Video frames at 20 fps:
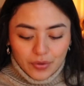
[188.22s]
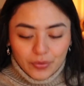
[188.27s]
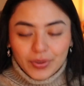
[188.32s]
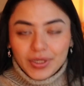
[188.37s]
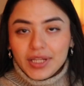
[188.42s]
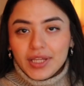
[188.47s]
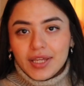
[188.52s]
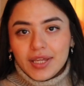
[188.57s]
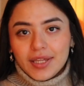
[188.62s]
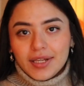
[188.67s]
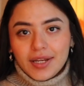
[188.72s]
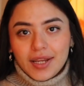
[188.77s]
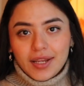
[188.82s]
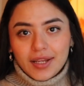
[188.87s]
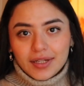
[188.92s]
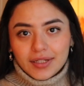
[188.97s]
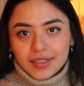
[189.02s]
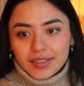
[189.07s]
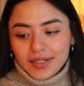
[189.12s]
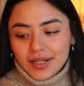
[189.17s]
went ahead
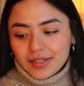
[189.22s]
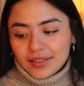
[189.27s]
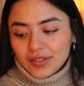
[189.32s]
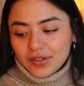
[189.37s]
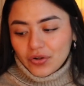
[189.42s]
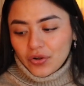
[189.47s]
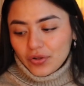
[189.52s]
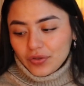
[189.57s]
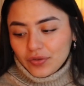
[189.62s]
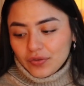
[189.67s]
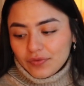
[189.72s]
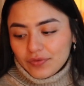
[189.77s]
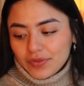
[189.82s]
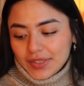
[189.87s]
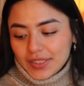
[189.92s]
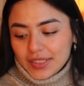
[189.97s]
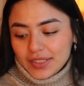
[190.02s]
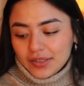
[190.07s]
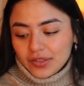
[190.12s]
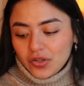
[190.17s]
and connected all of
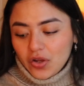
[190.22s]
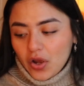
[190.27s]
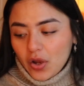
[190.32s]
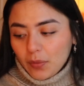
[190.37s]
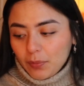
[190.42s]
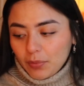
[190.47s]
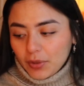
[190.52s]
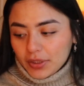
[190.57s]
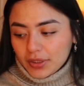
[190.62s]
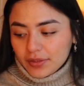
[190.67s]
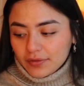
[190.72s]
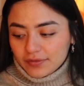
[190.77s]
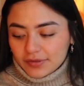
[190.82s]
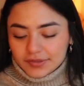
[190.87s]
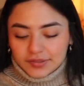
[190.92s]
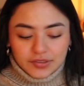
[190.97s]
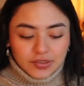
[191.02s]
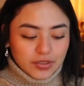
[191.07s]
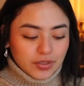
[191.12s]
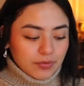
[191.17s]
the top part of the
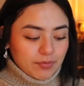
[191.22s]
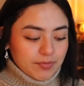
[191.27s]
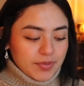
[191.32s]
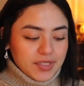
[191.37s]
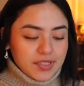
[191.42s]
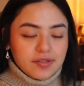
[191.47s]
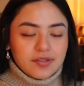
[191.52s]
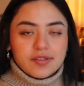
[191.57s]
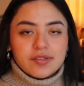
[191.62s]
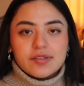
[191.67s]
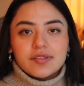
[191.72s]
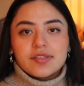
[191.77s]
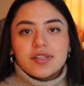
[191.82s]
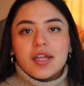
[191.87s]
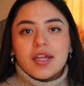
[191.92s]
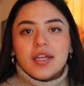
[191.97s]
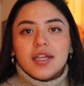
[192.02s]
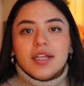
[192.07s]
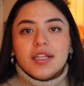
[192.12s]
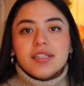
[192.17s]
skirt pieces
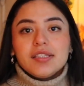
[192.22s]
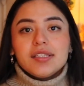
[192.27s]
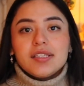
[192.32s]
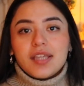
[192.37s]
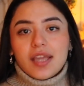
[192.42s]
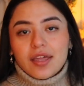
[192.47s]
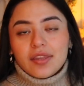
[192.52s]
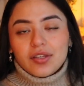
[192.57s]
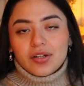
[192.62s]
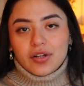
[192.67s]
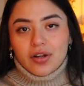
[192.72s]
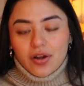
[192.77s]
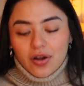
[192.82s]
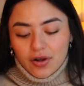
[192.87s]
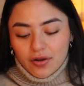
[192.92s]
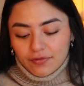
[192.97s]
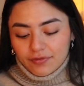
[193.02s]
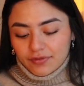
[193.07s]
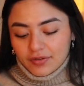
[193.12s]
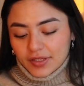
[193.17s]
together
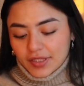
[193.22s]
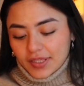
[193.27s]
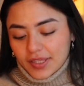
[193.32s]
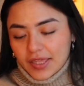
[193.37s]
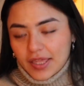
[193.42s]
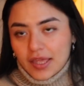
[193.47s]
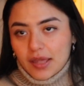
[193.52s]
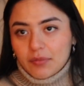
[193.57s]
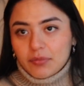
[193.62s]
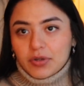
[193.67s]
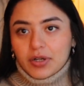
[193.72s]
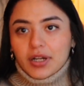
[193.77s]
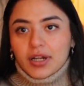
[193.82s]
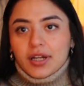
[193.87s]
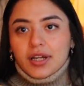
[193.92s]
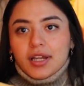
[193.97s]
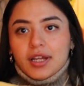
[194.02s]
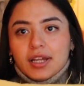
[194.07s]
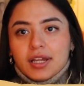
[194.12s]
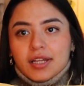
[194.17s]
off
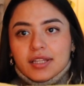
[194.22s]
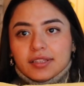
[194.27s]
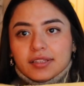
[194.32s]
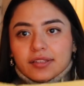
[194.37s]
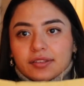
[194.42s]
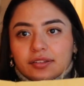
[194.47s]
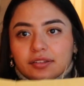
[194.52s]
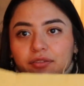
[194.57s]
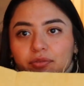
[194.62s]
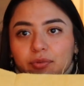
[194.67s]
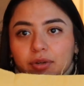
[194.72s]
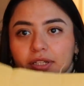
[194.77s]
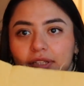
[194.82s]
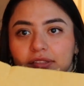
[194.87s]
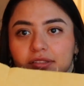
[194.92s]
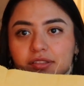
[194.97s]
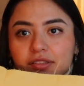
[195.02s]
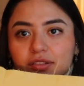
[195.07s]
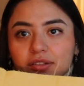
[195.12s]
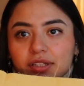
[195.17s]
camera. This is what
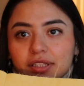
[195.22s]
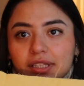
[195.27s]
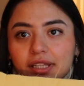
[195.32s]
it's looking